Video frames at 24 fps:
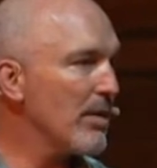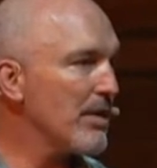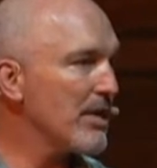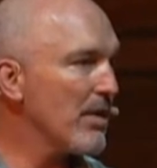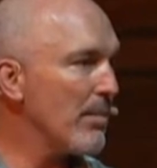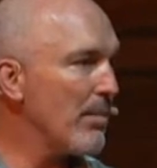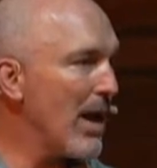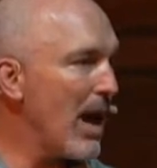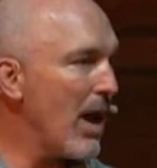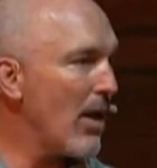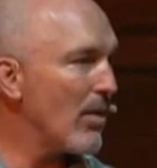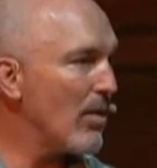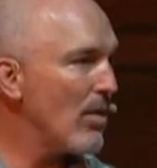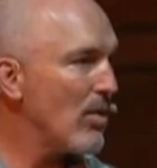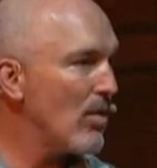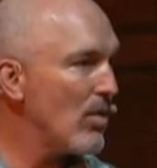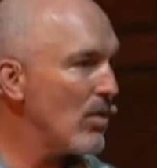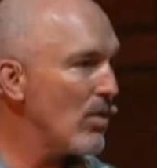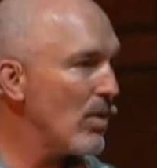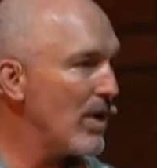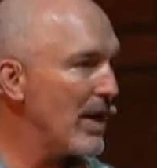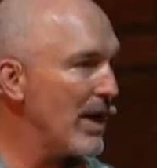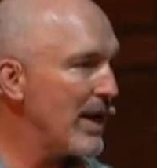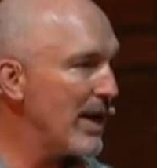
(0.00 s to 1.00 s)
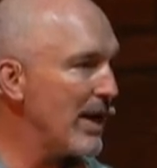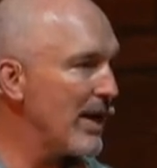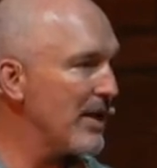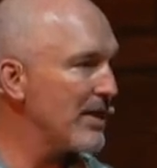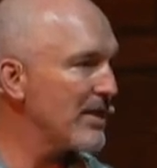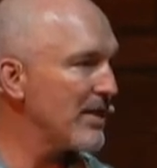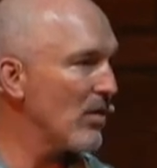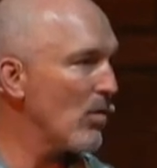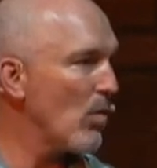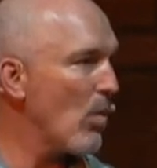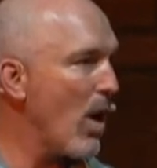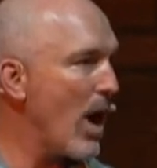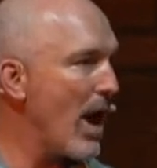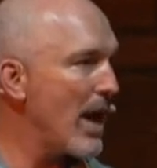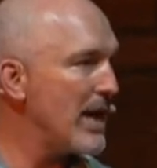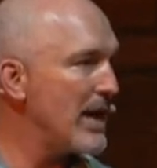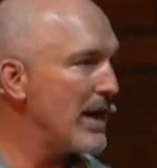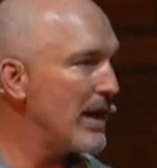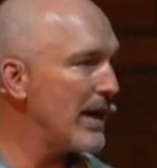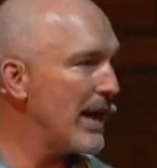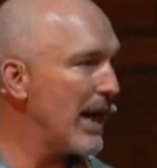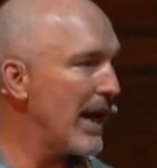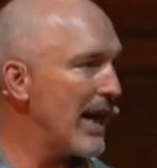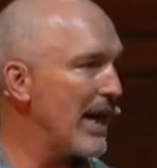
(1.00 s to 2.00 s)
about who he is and why he
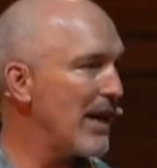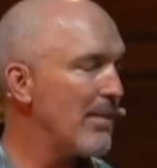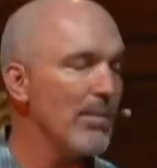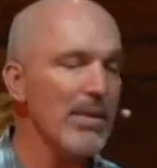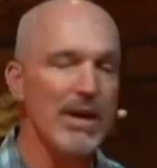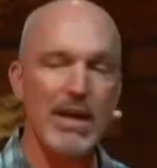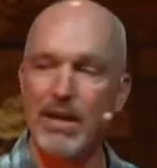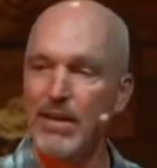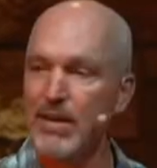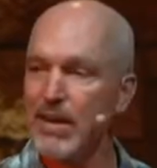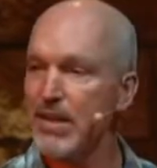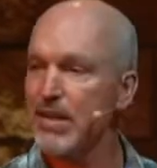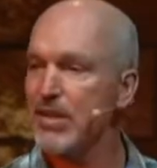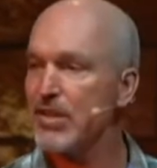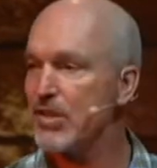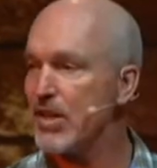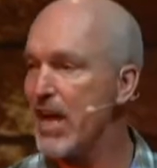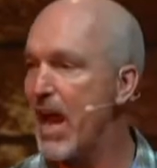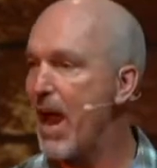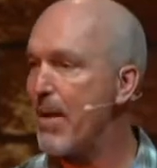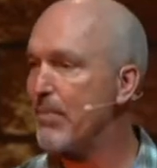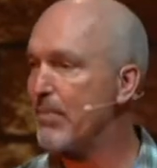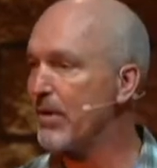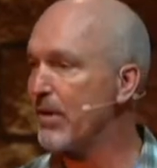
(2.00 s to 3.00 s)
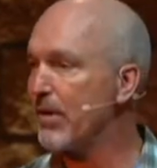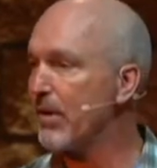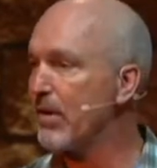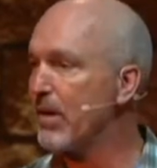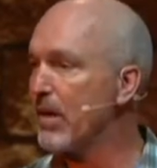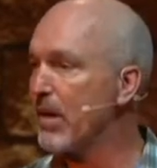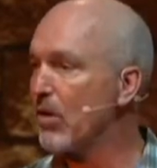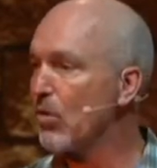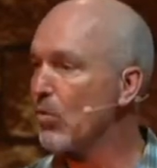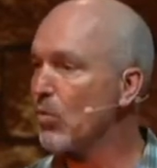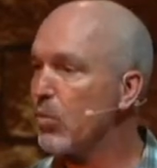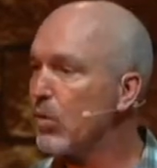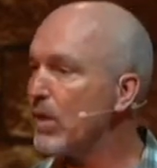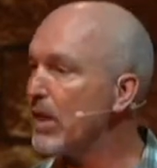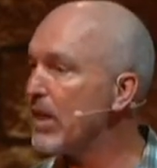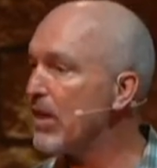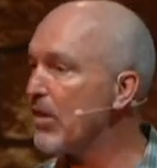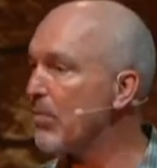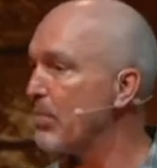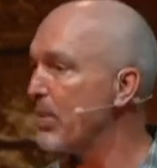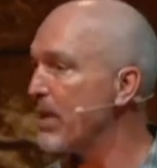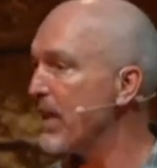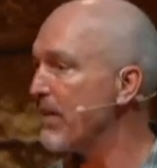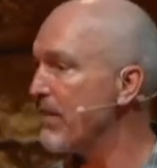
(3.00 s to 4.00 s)
came in this chapter. Real
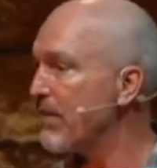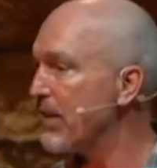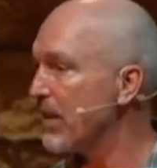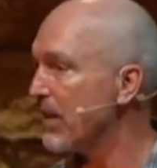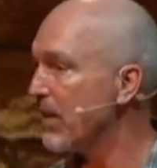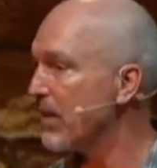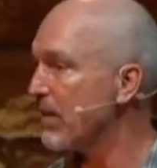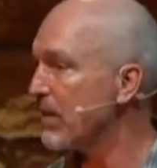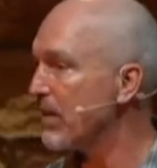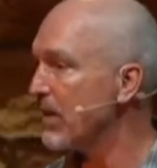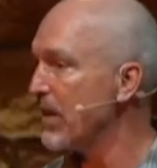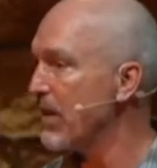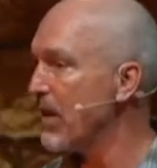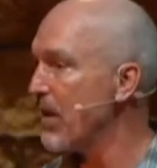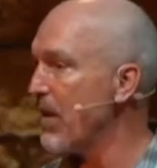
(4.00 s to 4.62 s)
pivotal.